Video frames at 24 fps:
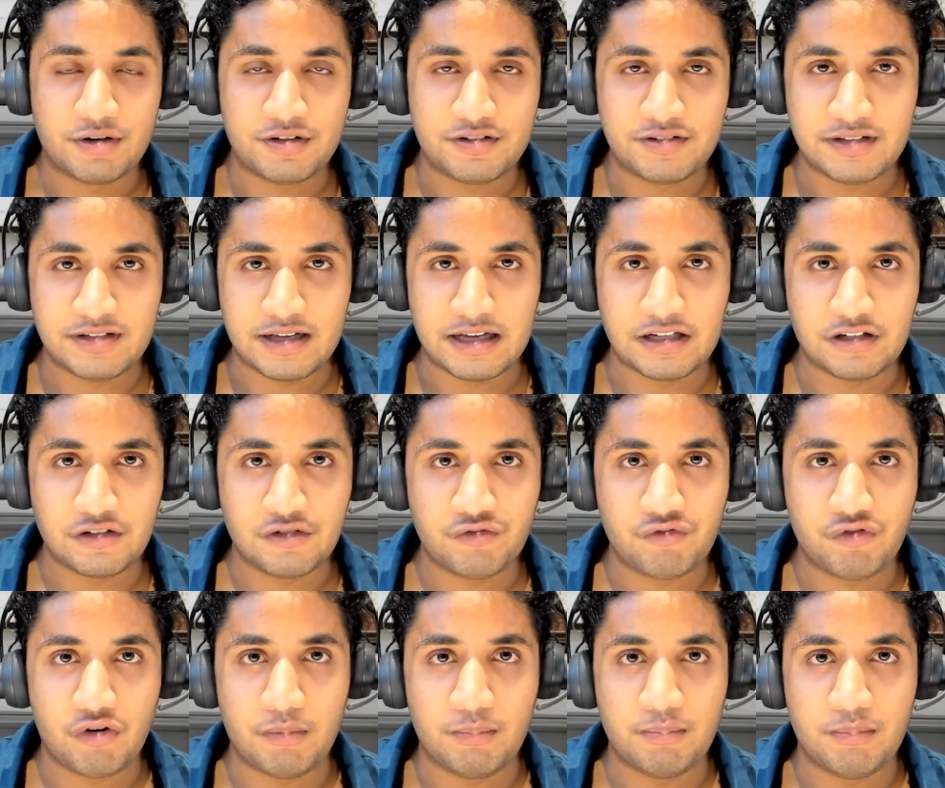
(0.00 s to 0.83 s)
percent
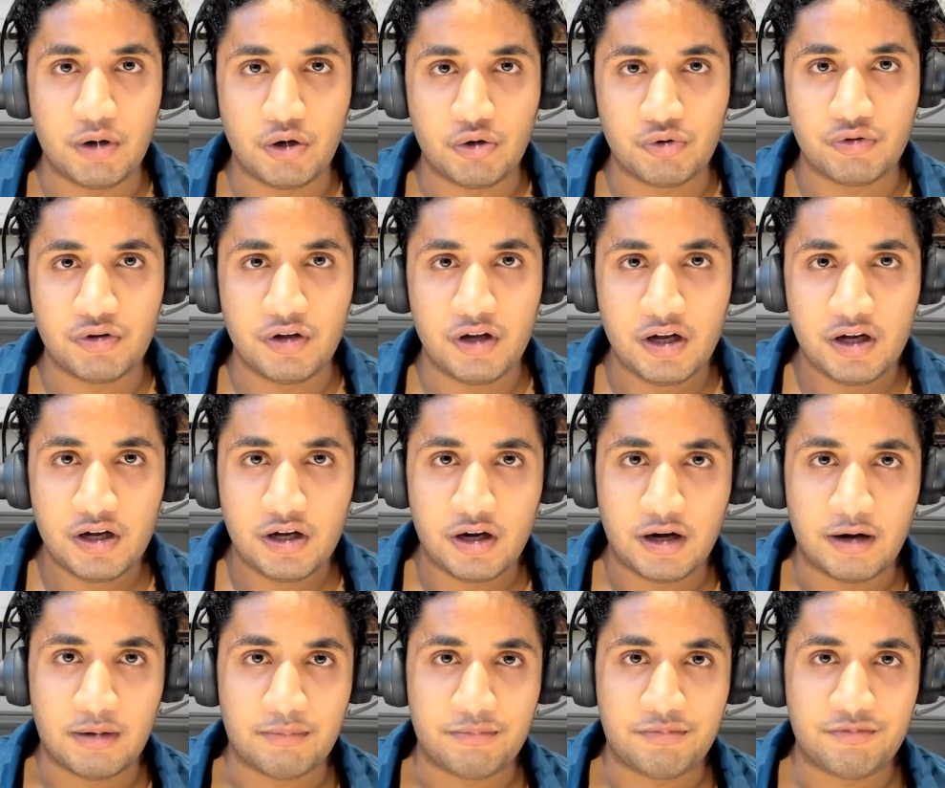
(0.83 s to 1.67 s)
from both
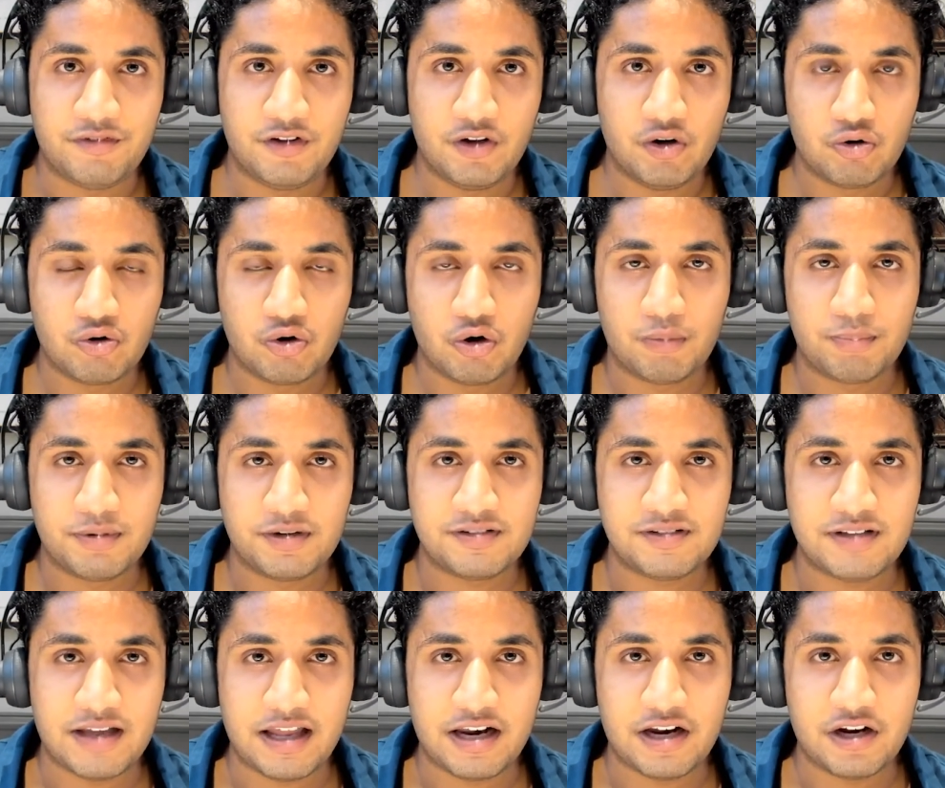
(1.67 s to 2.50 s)
field goal
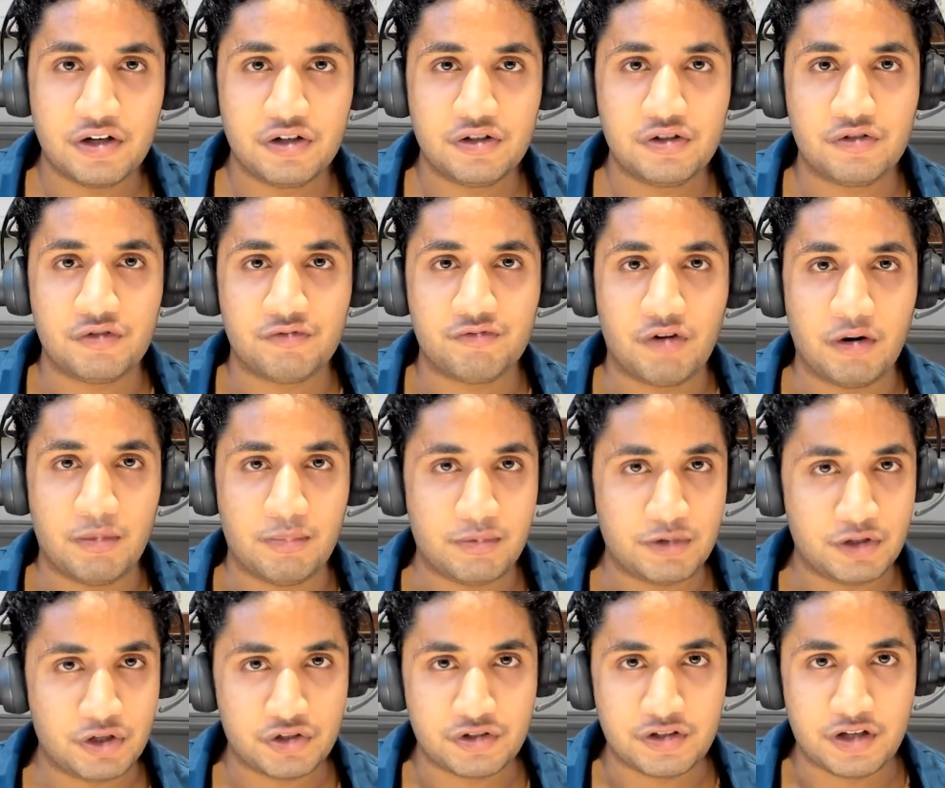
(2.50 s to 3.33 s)
percentage,
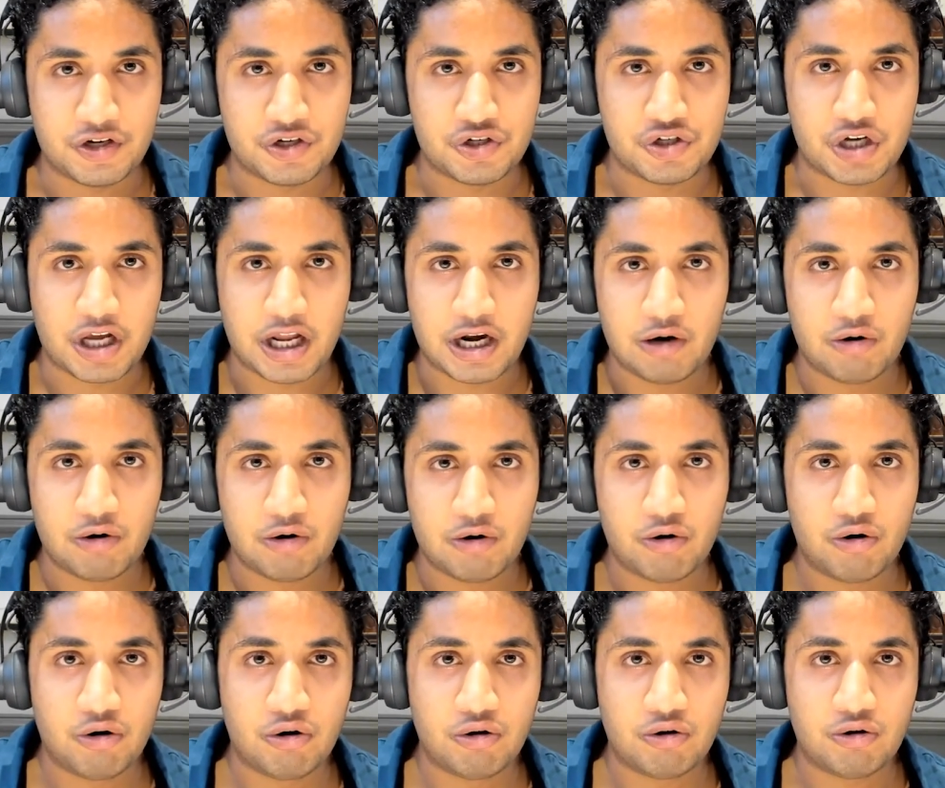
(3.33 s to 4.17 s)
from just in
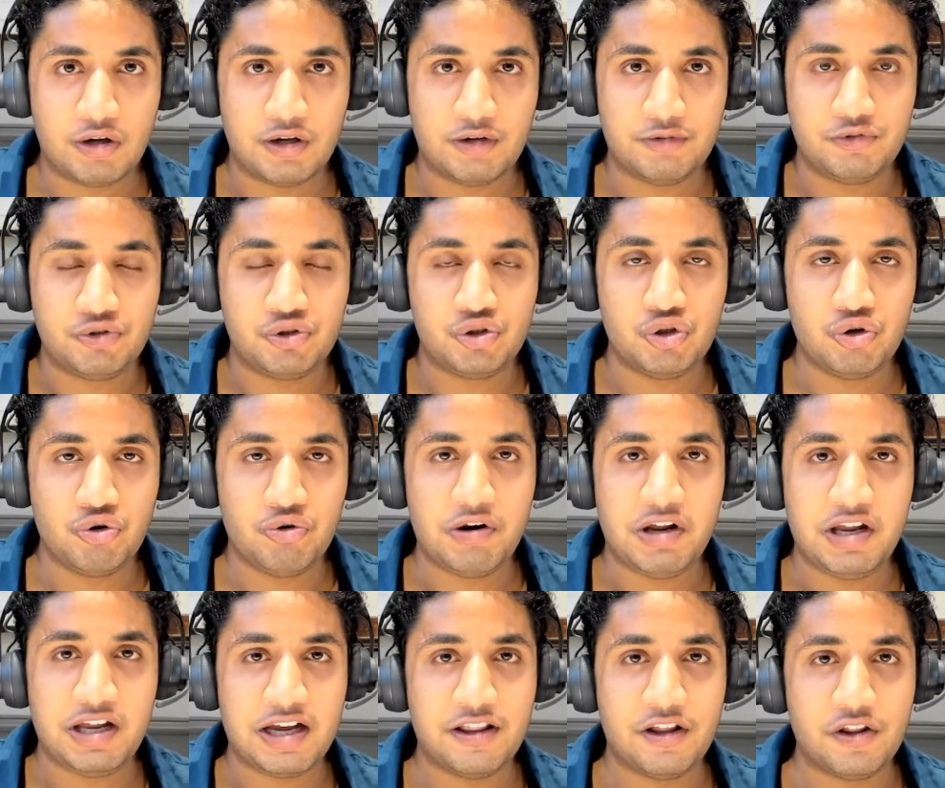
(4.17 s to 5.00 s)
general on
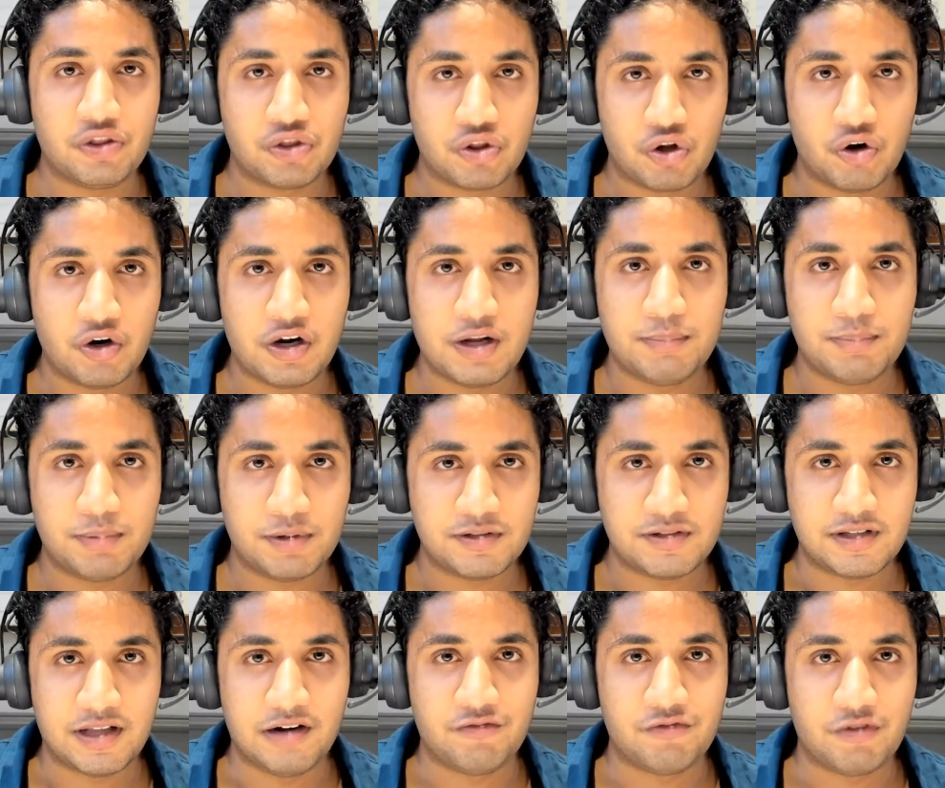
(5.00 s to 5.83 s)
shooting, and then
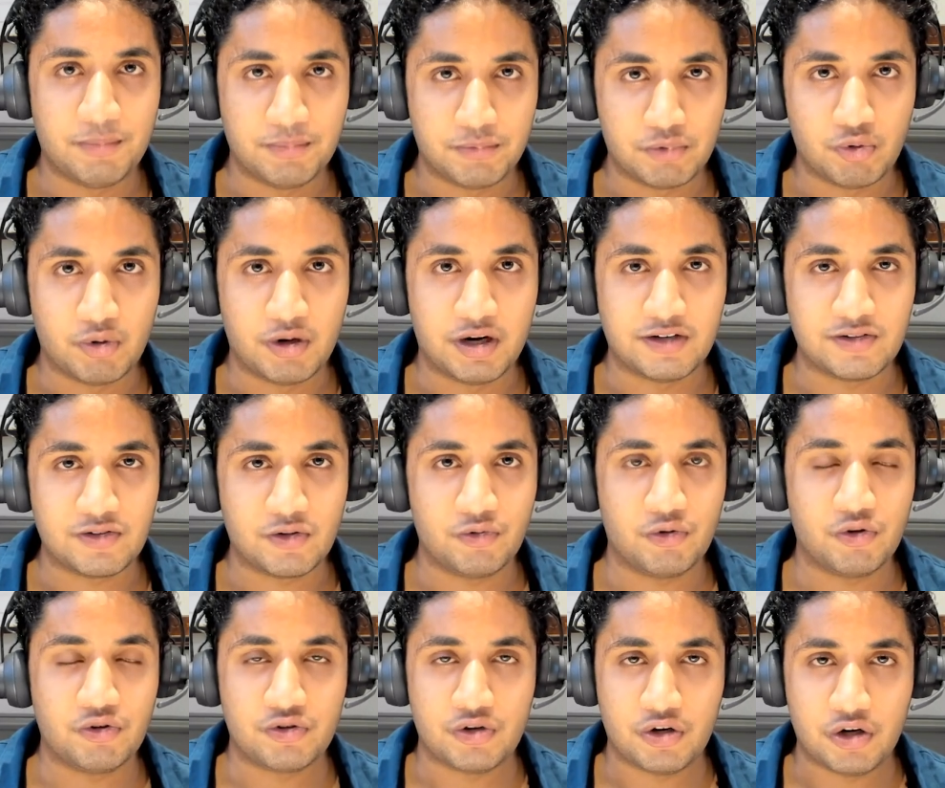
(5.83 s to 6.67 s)
30% from three.
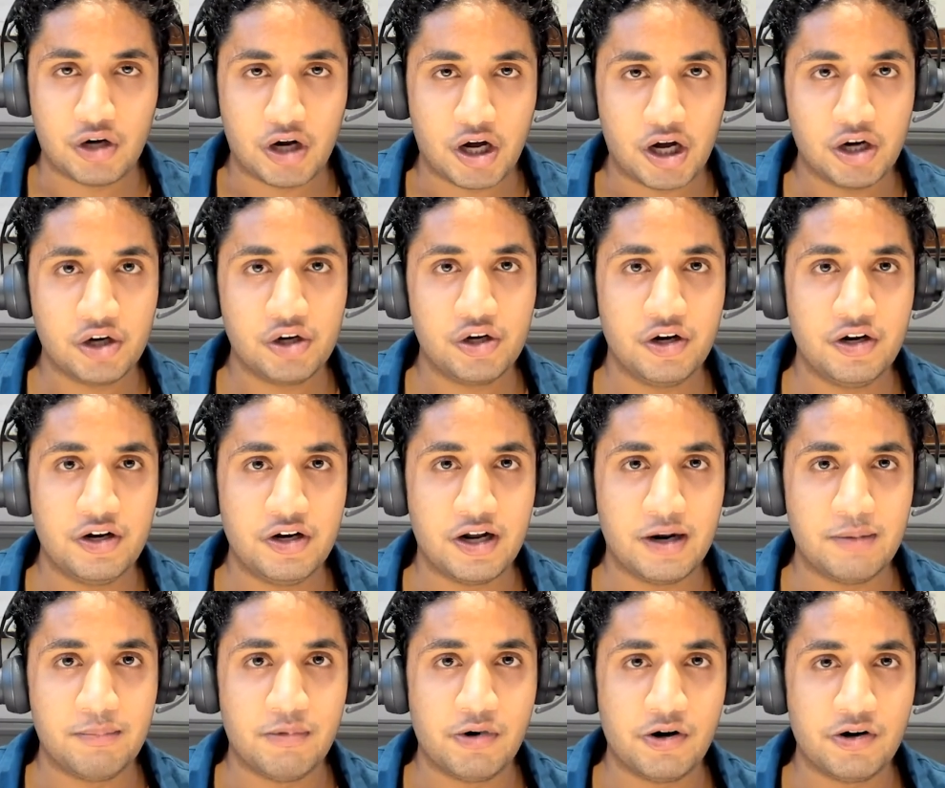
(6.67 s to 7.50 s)
So those are not good
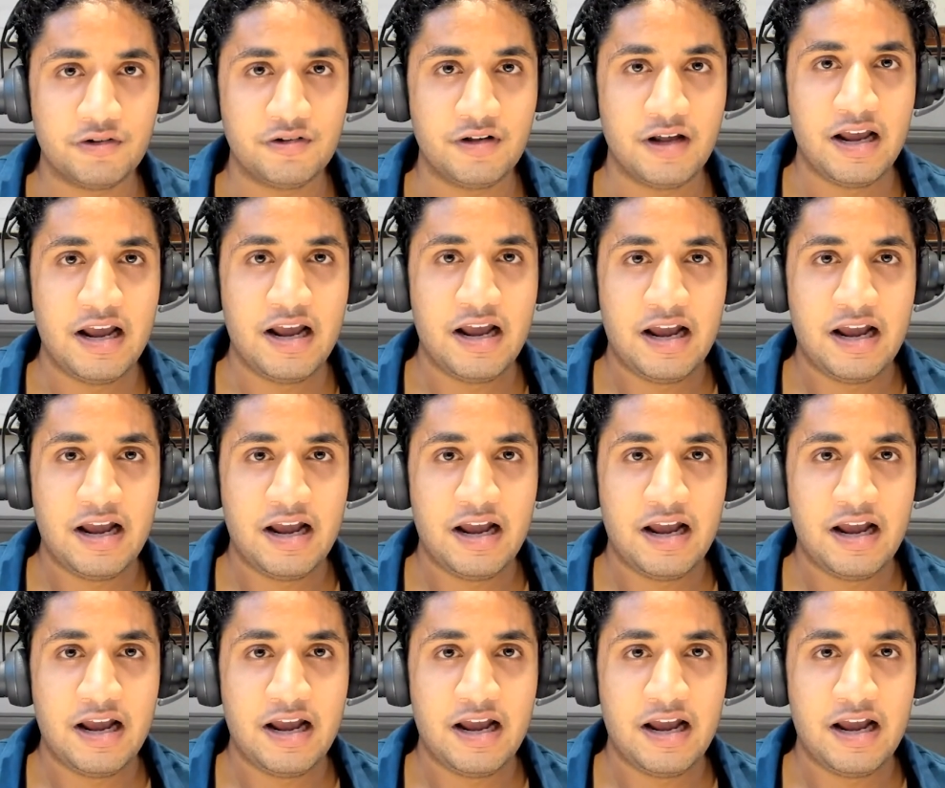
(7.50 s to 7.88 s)
numbers.